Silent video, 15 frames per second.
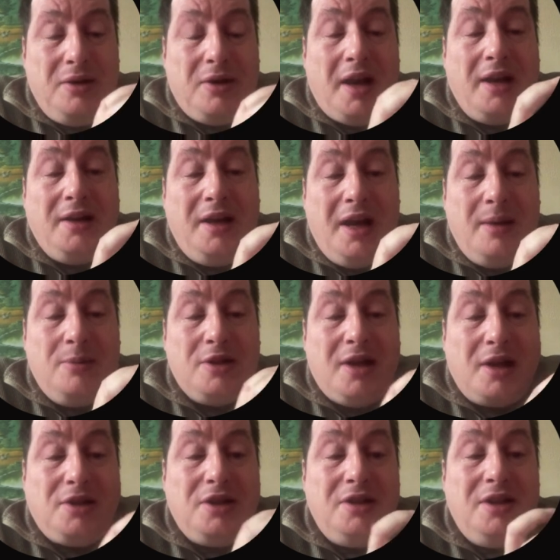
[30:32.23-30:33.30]
end game is
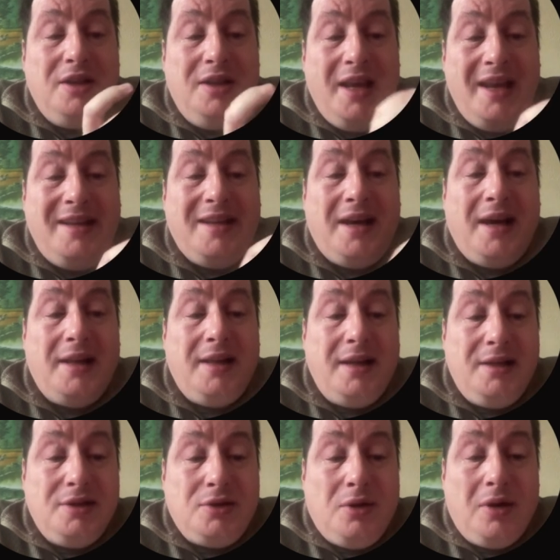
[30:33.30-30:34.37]
actually the data
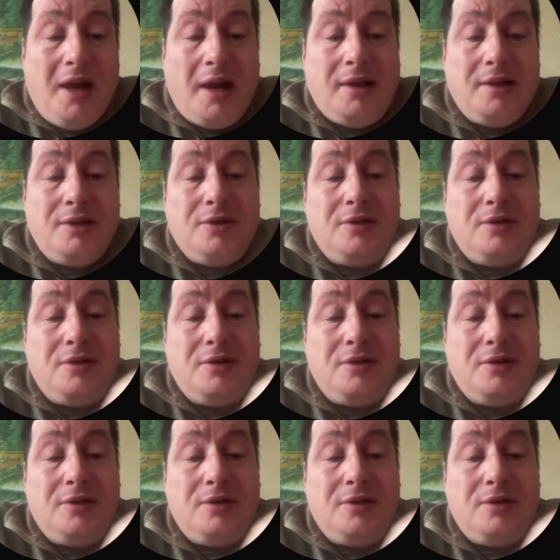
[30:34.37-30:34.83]
that is collected.